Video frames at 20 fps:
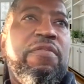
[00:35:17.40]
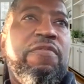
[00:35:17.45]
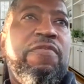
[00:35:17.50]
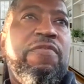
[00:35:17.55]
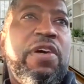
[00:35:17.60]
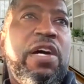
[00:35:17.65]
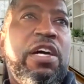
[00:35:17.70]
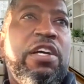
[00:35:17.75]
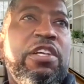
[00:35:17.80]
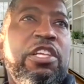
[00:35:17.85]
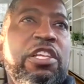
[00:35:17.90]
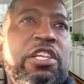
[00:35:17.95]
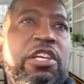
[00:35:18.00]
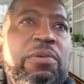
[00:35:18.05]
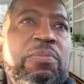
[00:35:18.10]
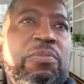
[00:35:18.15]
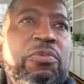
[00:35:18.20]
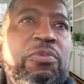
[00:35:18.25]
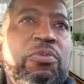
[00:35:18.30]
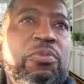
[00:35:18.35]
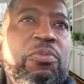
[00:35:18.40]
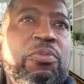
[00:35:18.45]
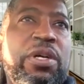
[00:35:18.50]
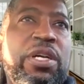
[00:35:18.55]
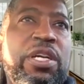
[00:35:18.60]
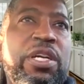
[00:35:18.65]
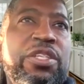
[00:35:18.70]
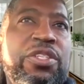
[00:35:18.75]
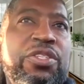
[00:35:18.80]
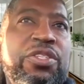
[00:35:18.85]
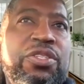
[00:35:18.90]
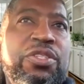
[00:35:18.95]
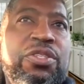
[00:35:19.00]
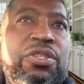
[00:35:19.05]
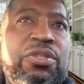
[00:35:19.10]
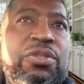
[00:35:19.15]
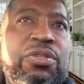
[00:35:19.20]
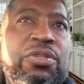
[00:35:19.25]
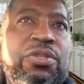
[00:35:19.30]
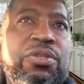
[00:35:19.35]
volume was
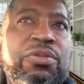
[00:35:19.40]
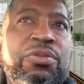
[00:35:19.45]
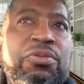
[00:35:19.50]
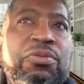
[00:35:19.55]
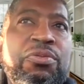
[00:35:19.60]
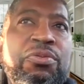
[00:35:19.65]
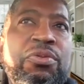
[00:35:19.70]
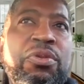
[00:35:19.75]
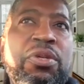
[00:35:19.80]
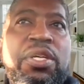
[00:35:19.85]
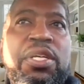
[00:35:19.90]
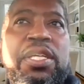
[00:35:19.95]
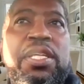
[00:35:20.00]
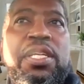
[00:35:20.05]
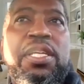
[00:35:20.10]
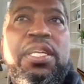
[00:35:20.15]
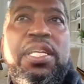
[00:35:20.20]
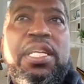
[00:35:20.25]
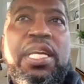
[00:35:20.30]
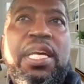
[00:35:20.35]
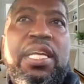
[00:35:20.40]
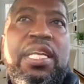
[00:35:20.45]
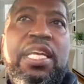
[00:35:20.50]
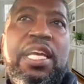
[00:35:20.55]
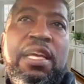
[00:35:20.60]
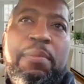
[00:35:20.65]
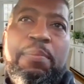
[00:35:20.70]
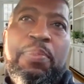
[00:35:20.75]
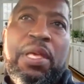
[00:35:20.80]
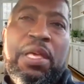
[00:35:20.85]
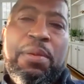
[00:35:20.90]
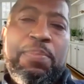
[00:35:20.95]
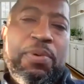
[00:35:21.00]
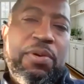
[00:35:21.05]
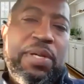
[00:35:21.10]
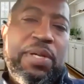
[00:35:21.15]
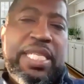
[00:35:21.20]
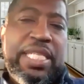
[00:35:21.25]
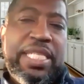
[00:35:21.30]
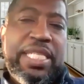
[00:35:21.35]
to get people
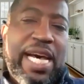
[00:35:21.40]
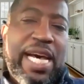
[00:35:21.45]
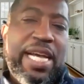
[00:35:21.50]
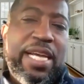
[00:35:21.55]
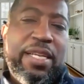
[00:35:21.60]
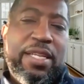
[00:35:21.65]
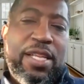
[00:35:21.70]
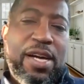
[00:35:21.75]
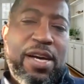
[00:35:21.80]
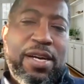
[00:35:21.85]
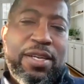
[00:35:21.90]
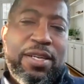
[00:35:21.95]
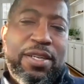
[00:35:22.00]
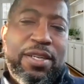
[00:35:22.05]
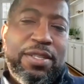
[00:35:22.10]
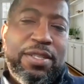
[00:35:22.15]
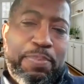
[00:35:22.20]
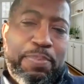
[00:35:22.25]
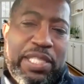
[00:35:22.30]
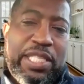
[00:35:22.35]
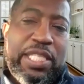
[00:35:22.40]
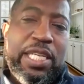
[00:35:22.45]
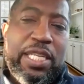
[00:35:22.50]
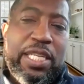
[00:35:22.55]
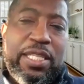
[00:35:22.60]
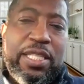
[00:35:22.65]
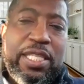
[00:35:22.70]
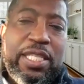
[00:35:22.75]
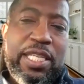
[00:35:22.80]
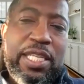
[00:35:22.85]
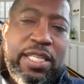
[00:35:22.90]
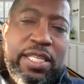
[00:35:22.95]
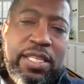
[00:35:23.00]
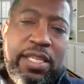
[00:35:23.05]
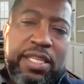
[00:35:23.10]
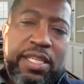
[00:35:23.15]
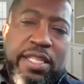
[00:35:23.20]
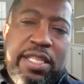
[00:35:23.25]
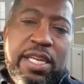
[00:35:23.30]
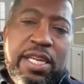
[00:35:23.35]
in dialogue, particularly
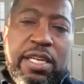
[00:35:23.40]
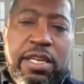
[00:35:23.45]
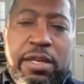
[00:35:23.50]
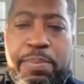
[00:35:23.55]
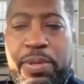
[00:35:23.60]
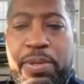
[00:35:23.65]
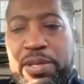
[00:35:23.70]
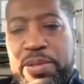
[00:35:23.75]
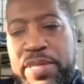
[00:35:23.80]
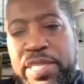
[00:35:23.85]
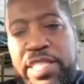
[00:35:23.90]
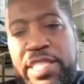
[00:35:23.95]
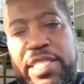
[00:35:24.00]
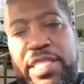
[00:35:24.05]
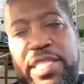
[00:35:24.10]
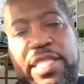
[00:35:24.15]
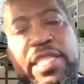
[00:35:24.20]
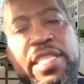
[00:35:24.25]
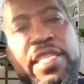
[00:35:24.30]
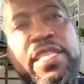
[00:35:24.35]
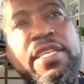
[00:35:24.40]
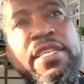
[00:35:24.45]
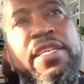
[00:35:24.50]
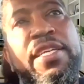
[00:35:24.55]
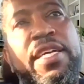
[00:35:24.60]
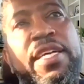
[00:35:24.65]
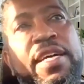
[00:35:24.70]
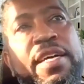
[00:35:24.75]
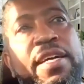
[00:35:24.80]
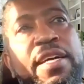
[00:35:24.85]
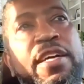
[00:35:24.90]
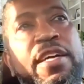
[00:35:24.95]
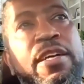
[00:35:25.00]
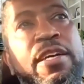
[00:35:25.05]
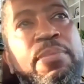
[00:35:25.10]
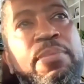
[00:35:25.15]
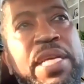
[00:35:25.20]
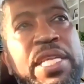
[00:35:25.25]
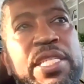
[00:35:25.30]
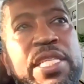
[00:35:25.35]
younger poets,
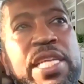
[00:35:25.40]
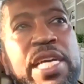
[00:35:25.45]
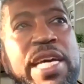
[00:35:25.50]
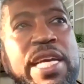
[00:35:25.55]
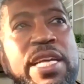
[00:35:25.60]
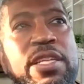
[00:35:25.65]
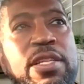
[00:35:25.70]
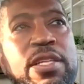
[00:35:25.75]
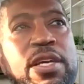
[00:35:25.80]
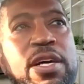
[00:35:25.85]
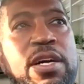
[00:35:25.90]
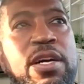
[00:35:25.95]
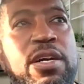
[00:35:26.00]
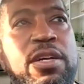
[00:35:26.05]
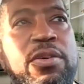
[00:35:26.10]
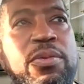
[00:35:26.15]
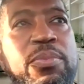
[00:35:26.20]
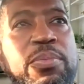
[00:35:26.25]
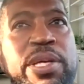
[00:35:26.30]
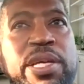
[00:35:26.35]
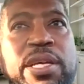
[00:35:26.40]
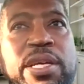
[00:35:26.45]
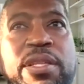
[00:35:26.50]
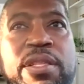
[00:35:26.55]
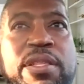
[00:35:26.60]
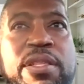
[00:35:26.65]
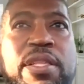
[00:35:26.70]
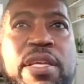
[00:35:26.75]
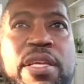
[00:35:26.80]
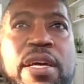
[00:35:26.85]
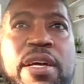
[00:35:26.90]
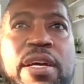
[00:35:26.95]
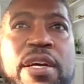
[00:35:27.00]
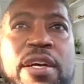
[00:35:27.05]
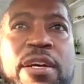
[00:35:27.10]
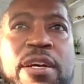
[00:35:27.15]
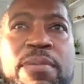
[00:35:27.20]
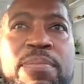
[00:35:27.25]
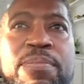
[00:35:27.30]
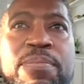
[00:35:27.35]
um, in dialogue with
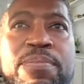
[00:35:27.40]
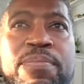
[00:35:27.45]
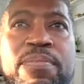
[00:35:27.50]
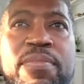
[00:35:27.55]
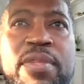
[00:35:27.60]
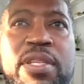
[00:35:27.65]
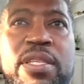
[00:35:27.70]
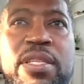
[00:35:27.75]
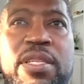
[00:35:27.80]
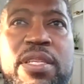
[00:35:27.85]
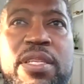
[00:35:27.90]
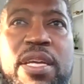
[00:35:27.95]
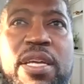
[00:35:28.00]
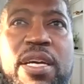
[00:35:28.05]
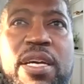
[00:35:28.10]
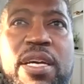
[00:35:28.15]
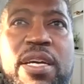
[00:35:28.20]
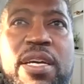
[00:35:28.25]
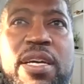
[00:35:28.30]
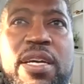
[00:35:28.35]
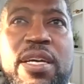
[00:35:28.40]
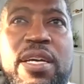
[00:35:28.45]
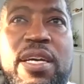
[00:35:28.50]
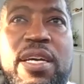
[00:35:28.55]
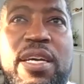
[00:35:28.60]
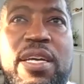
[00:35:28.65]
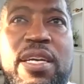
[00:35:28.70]
um, uh,